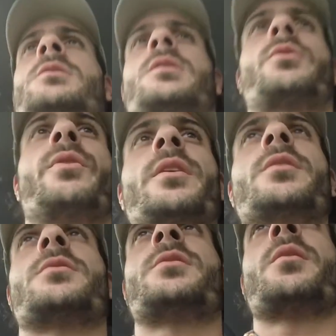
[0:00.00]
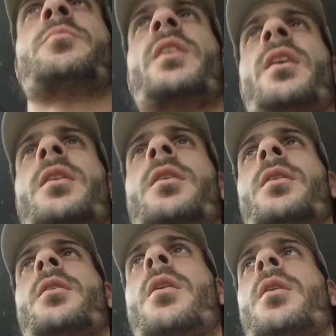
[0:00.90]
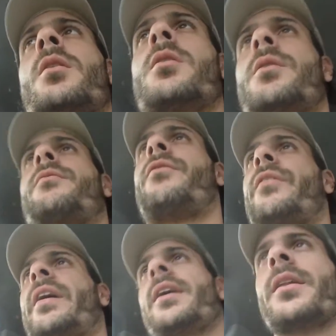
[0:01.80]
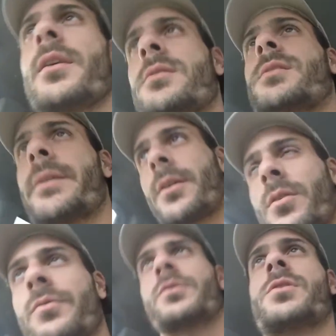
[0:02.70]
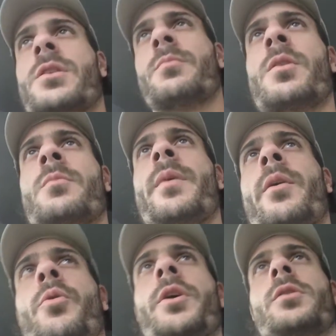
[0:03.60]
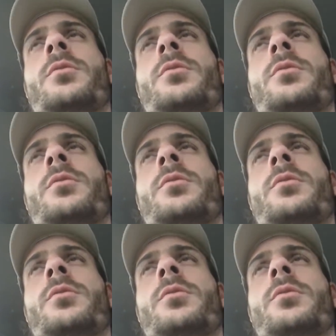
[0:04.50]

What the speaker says: is 3 the same day, Friday, 2nd of December, on my way